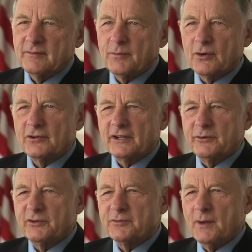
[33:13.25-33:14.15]
personally
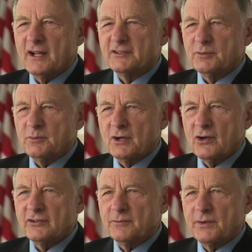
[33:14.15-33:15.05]
responsible,
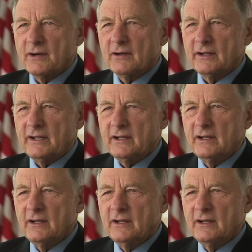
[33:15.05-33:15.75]
because apparently